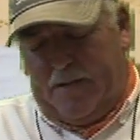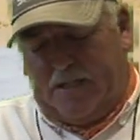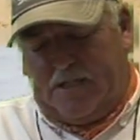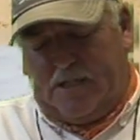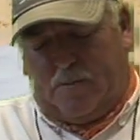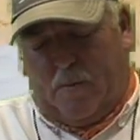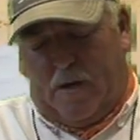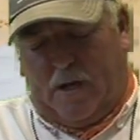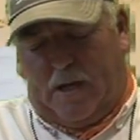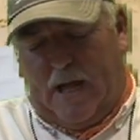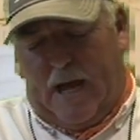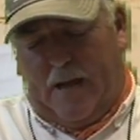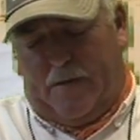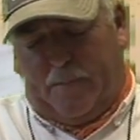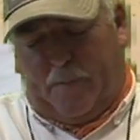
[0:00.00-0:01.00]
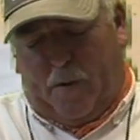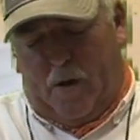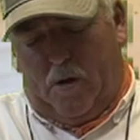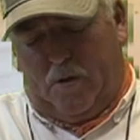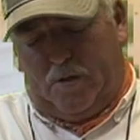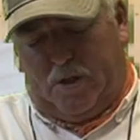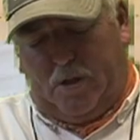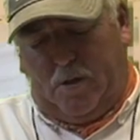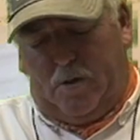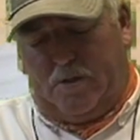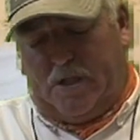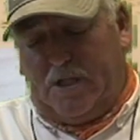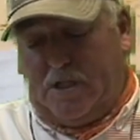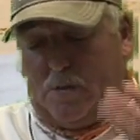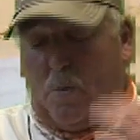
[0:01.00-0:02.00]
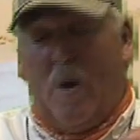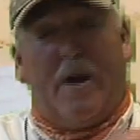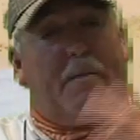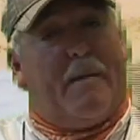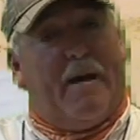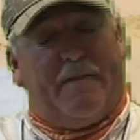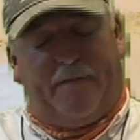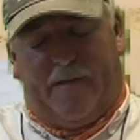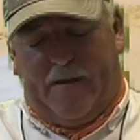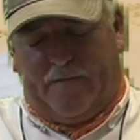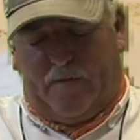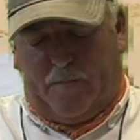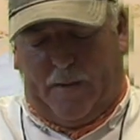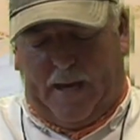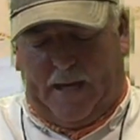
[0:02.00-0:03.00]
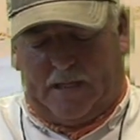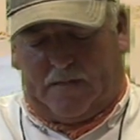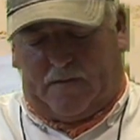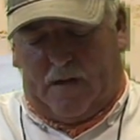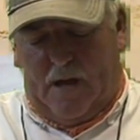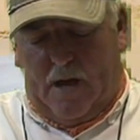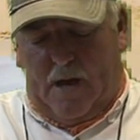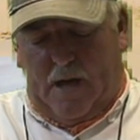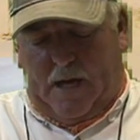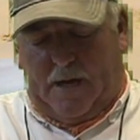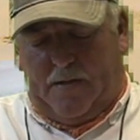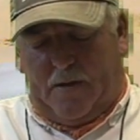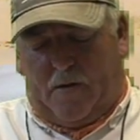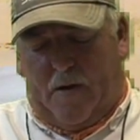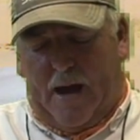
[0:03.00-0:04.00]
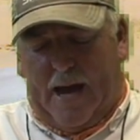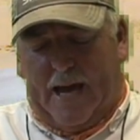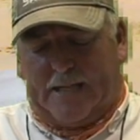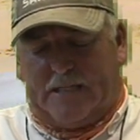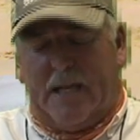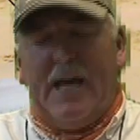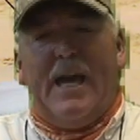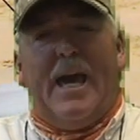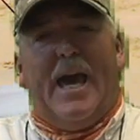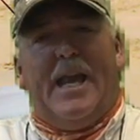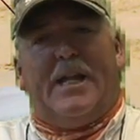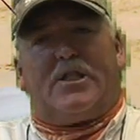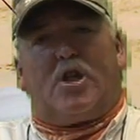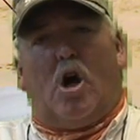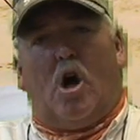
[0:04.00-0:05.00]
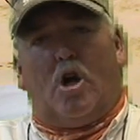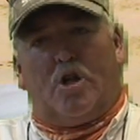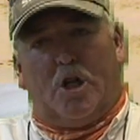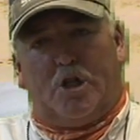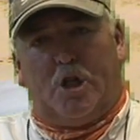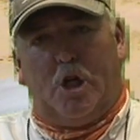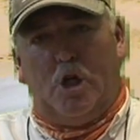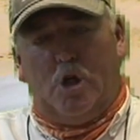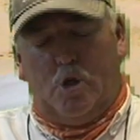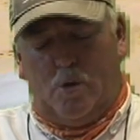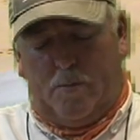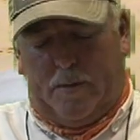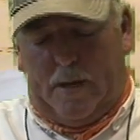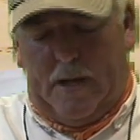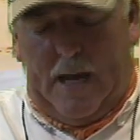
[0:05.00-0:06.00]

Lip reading: This is what a lot of the pros use. This is one of my favorite baits in the grass. And it's called a tube.